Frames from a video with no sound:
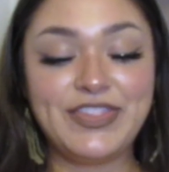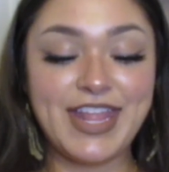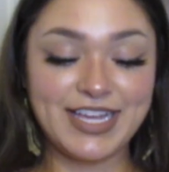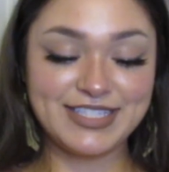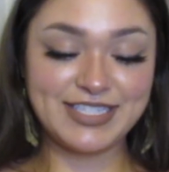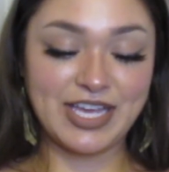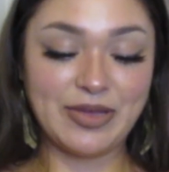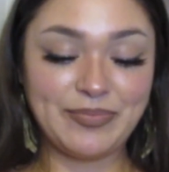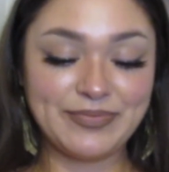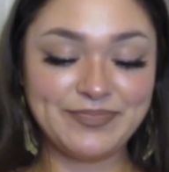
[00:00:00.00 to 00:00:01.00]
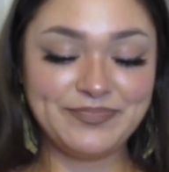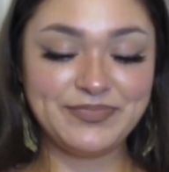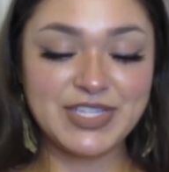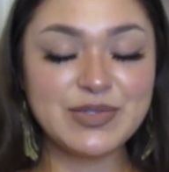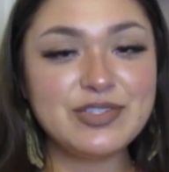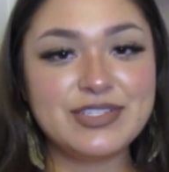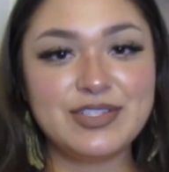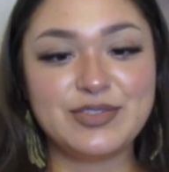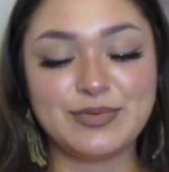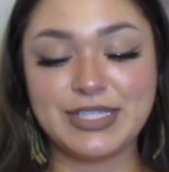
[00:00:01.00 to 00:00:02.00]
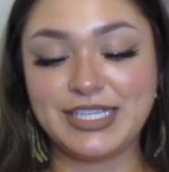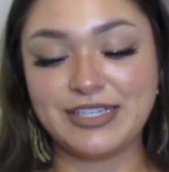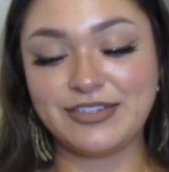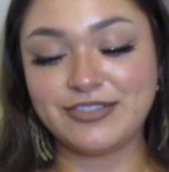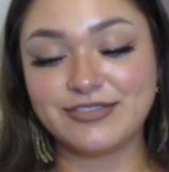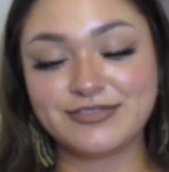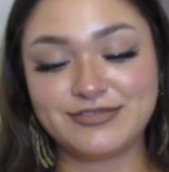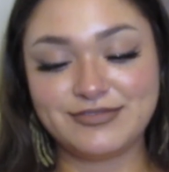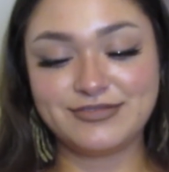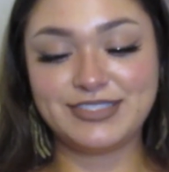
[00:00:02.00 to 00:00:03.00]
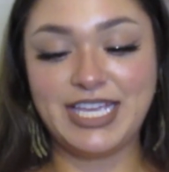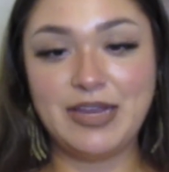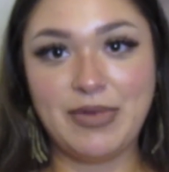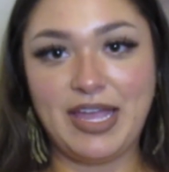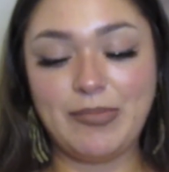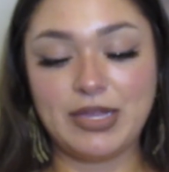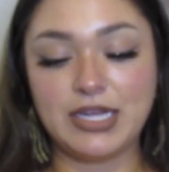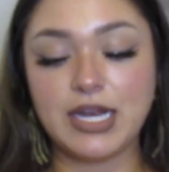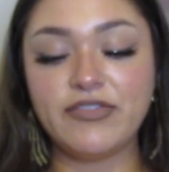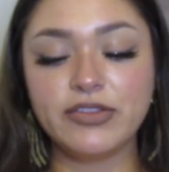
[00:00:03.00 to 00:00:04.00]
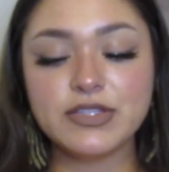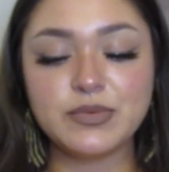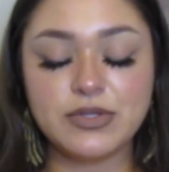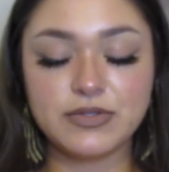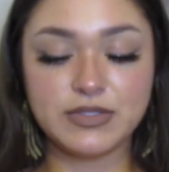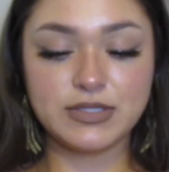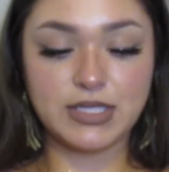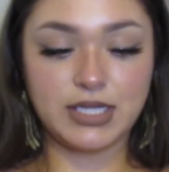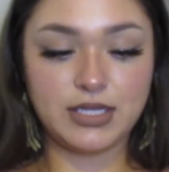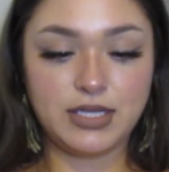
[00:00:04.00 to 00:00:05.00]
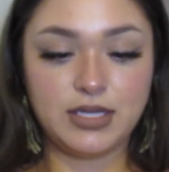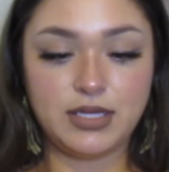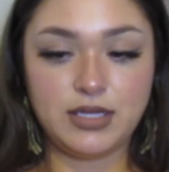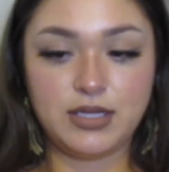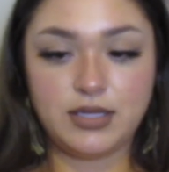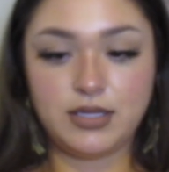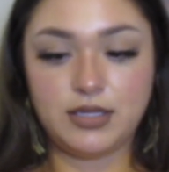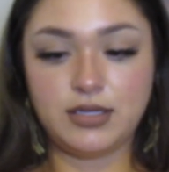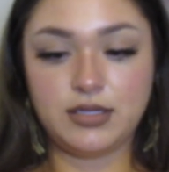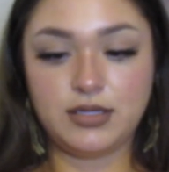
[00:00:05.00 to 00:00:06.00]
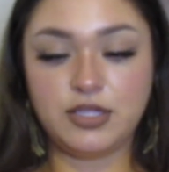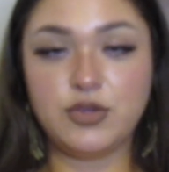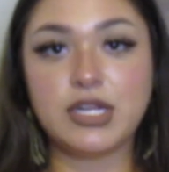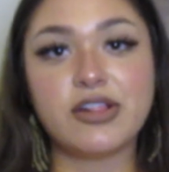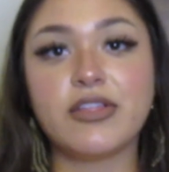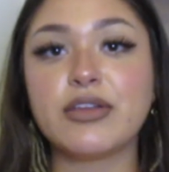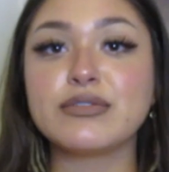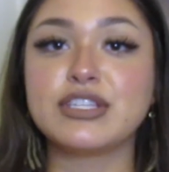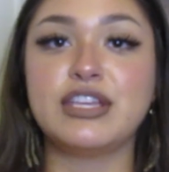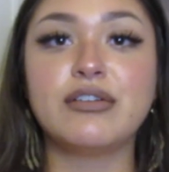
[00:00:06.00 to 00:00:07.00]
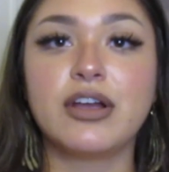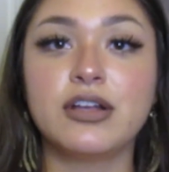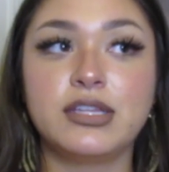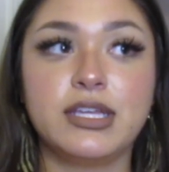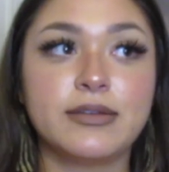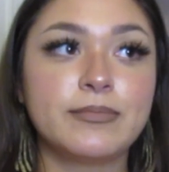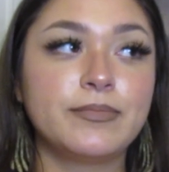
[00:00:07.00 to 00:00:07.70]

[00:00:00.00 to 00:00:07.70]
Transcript: Next up, this one just looked really cute, in my opinion. I feel like this is one of those things that's like, you could either think it was cute or ugly.